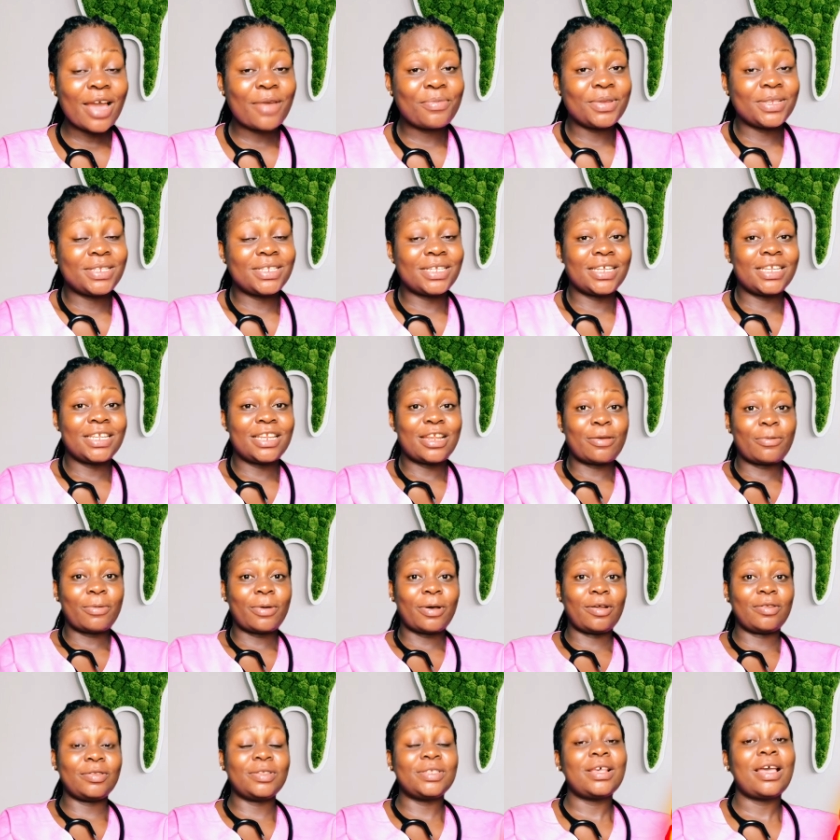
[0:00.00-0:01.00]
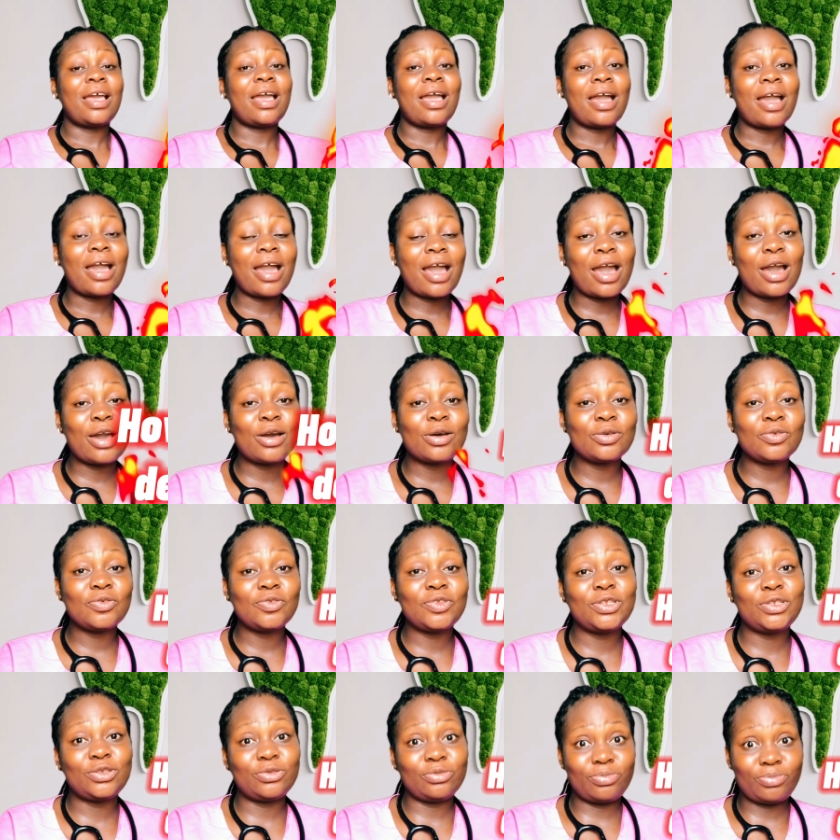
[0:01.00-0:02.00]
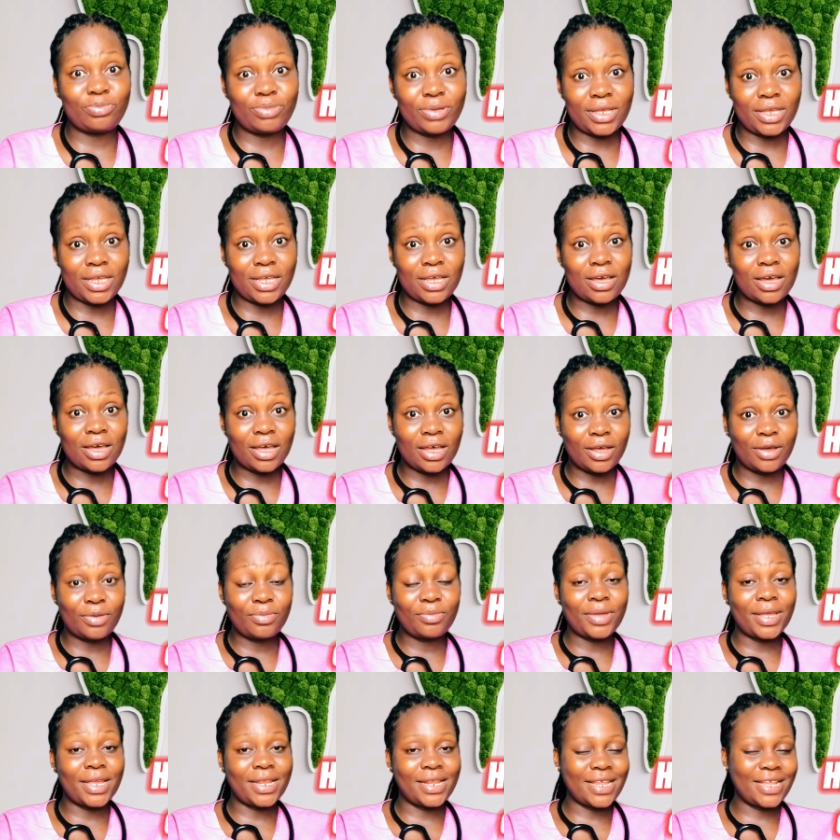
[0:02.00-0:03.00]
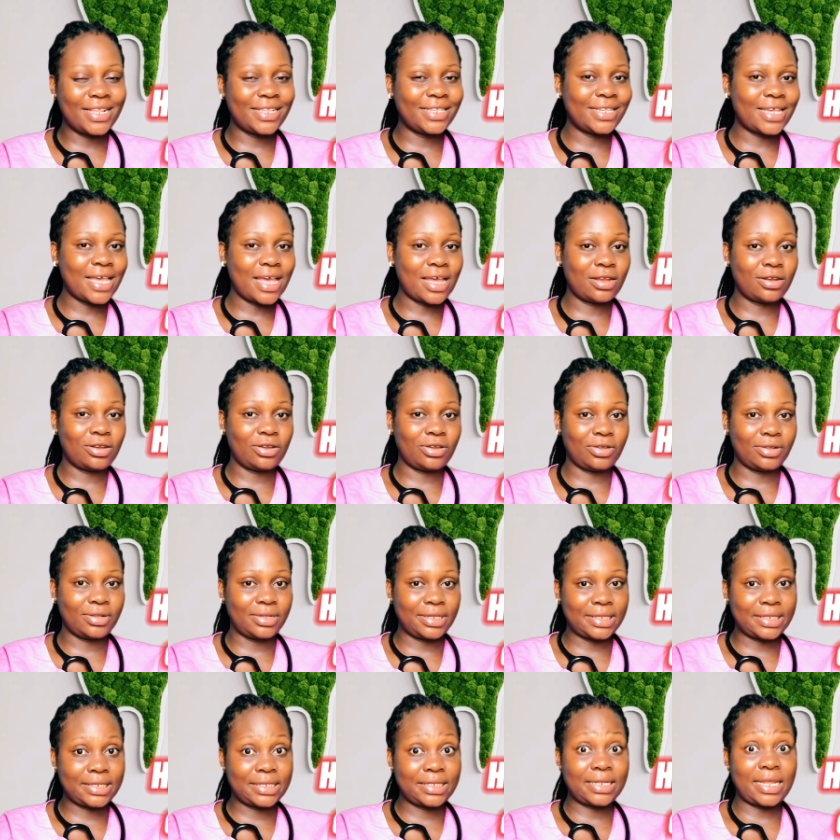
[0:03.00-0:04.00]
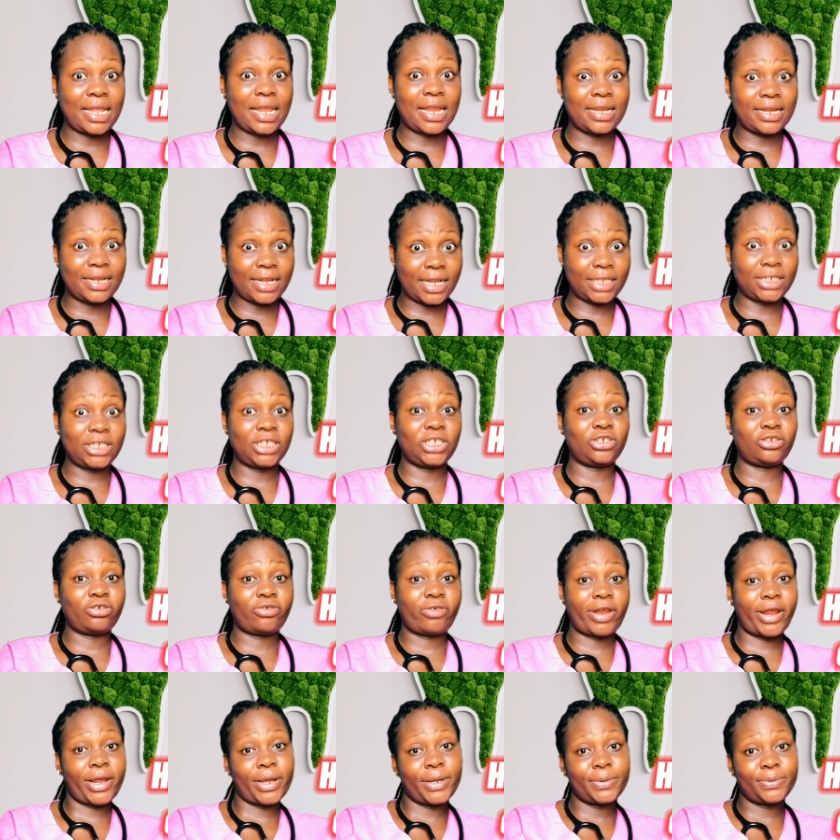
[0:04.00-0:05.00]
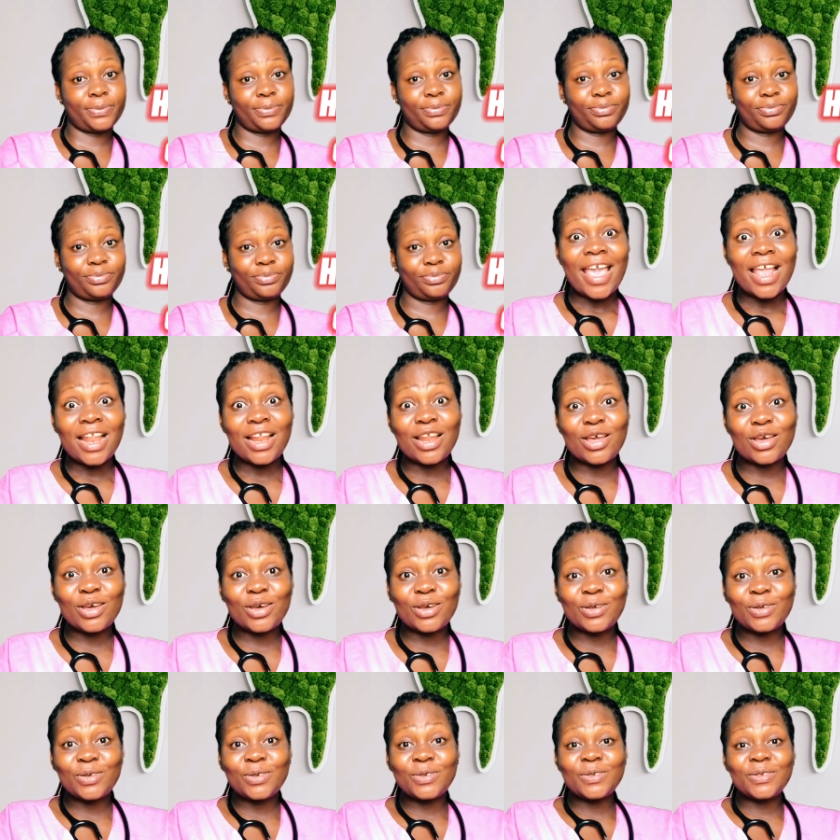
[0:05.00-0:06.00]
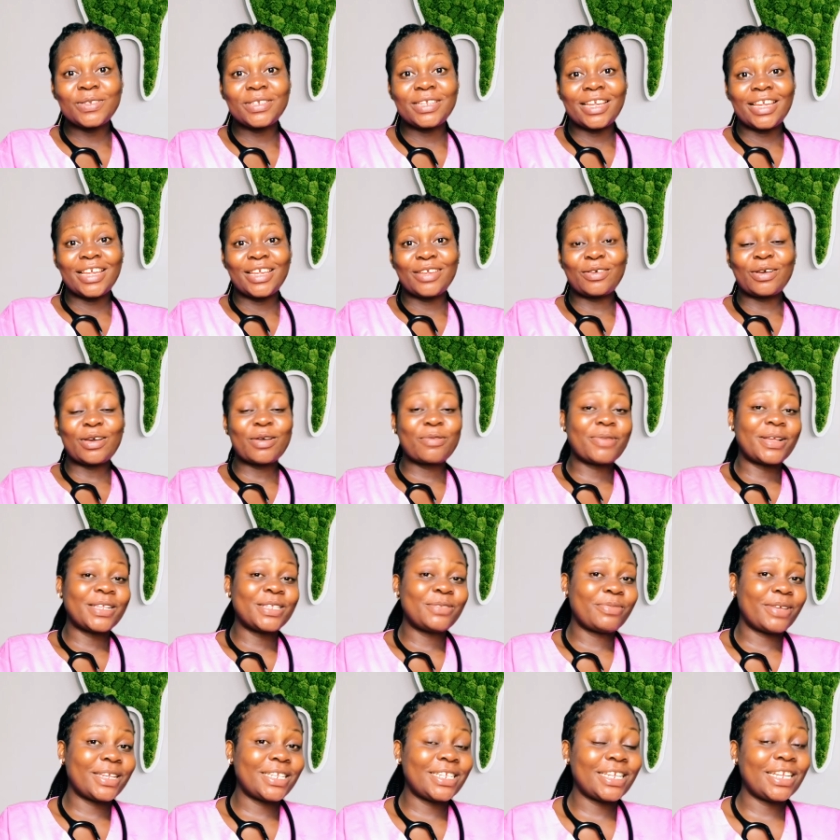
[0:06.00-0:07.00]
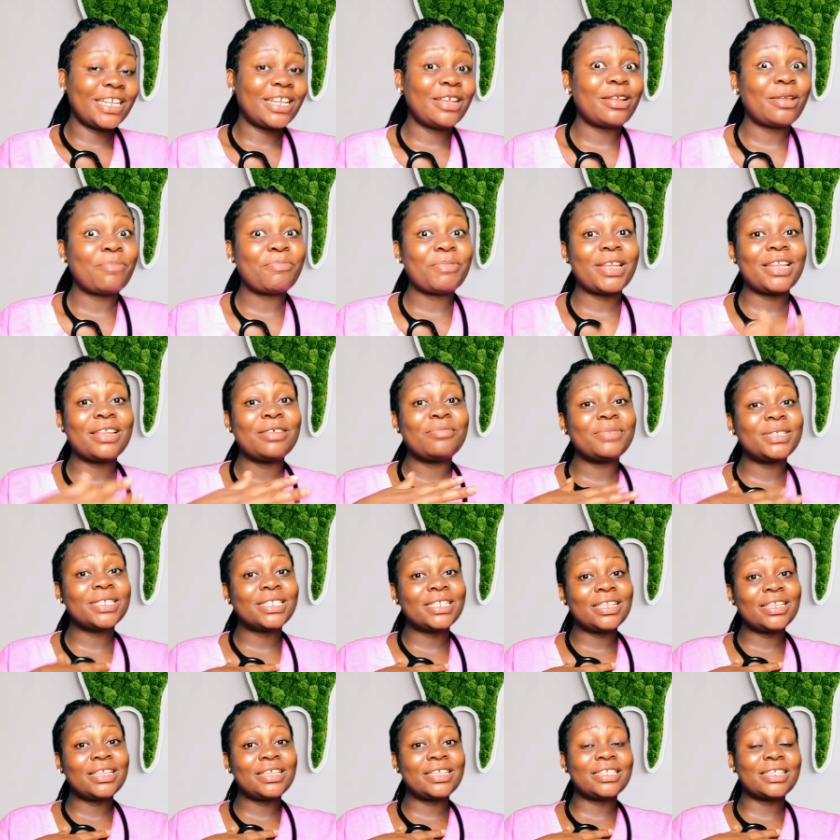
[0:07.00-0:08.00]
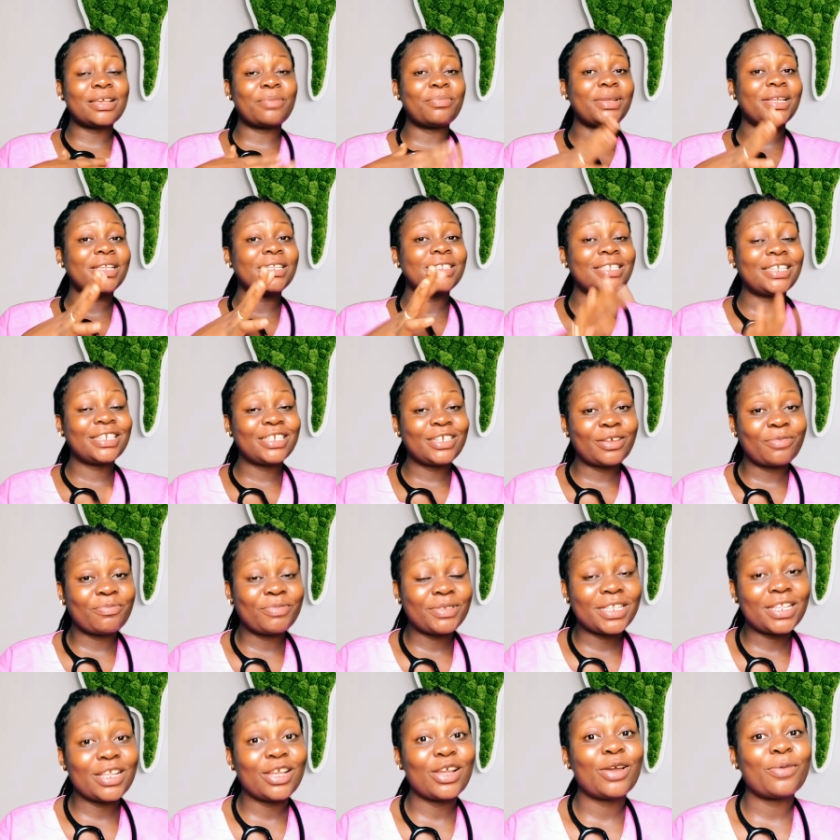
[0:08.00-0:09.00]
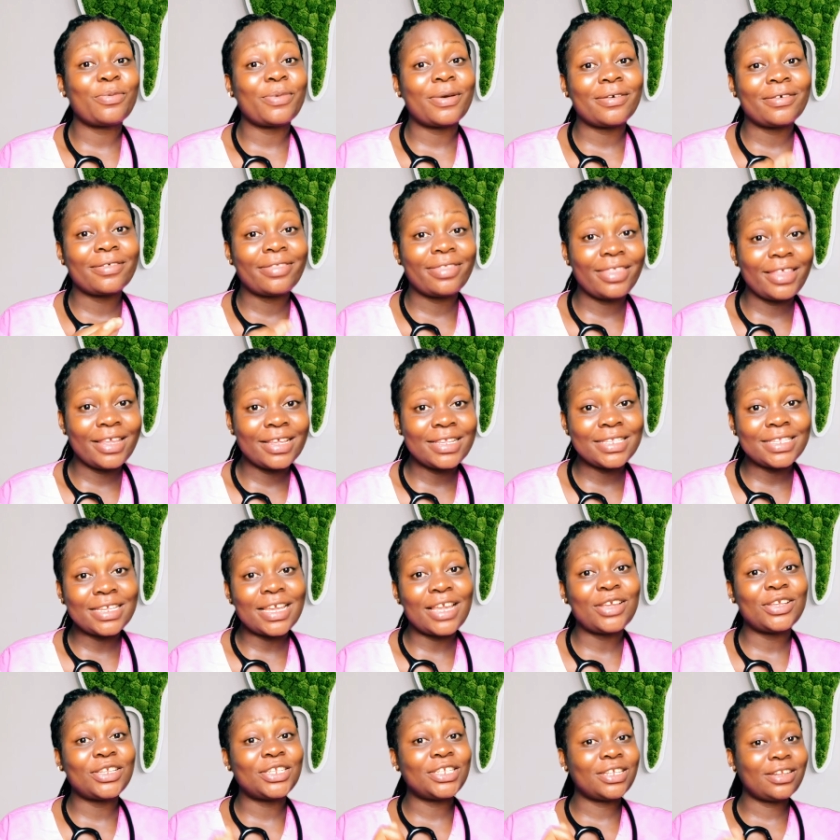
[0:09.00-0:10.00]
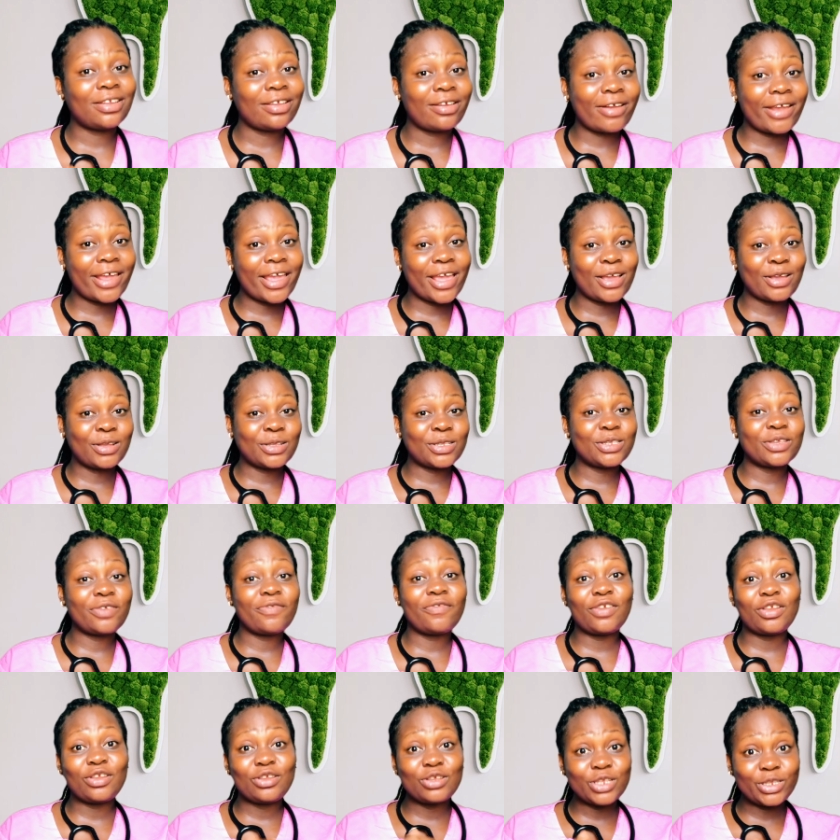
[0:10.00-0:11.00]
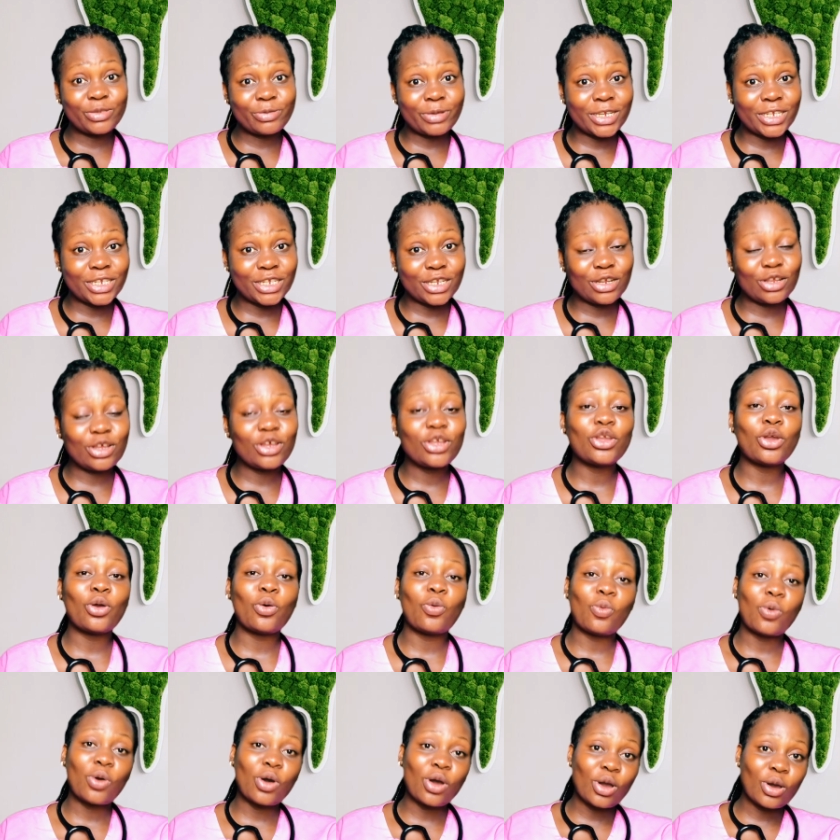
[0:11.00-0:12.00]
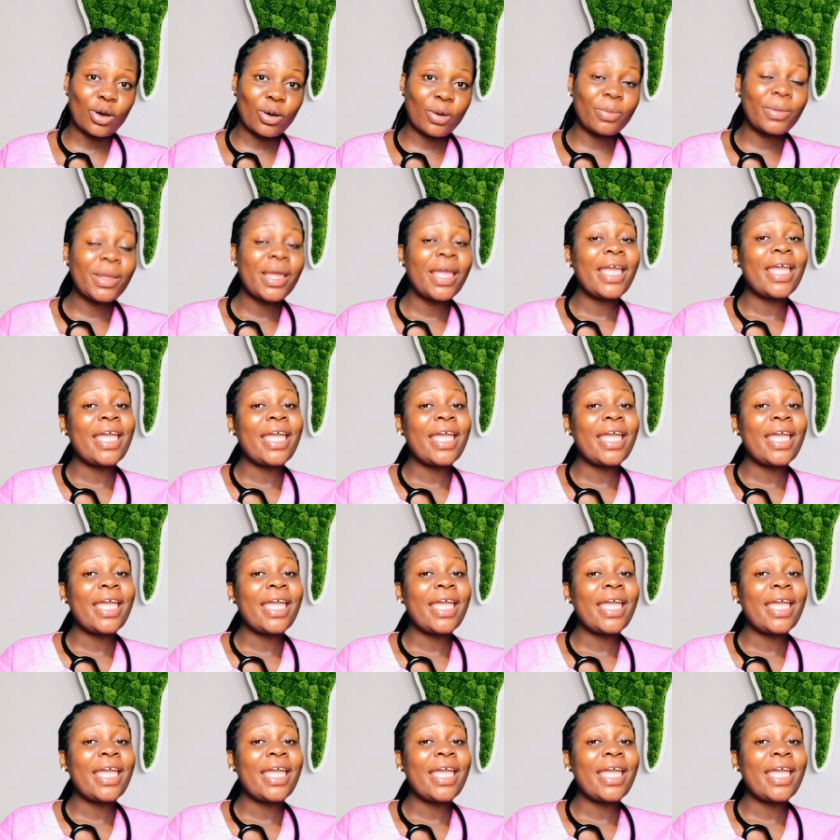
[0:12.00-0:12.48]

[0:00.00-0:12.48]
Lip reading: I'll be talking about how to become a dental nurse in Nigeria. Hello, good day, welcome back to my channel. My name is Liz, I'm a dental therapist, talk about teeth and general health. So if you're new to my channel, you're welcome.